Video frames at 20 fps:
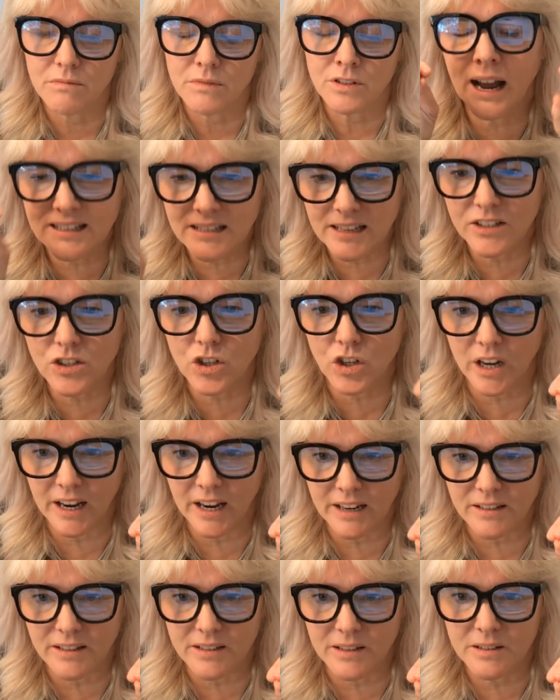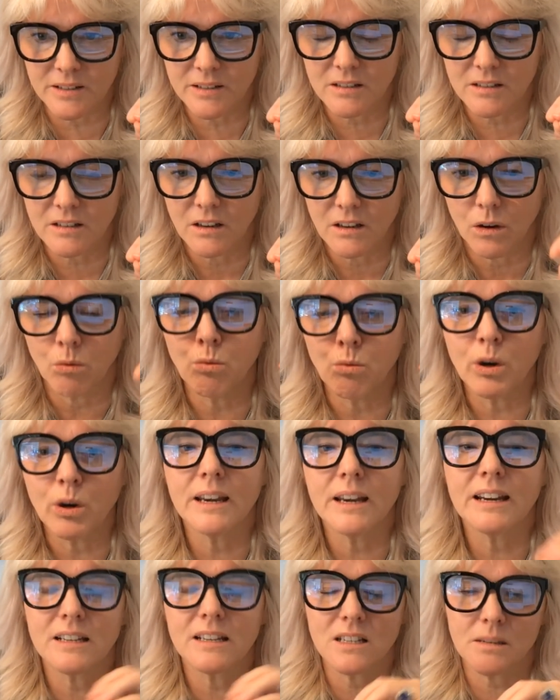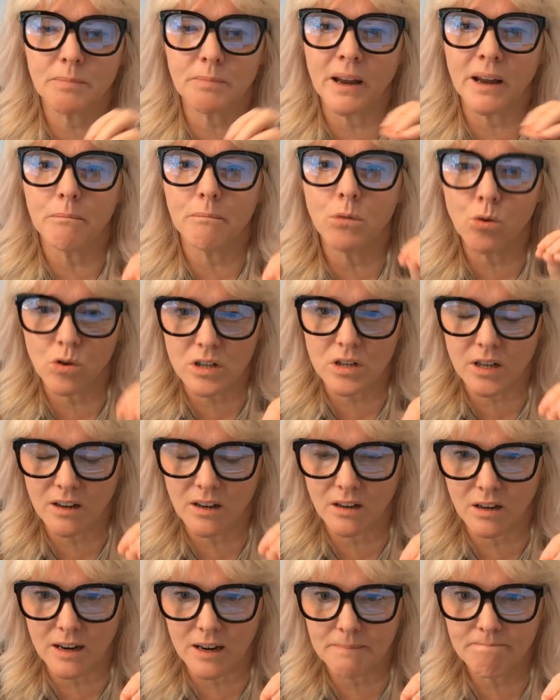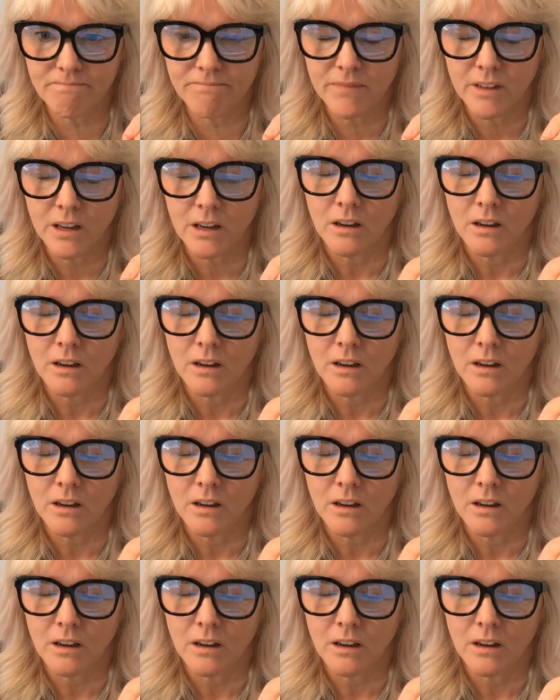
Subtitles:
As educators, we need to spend more time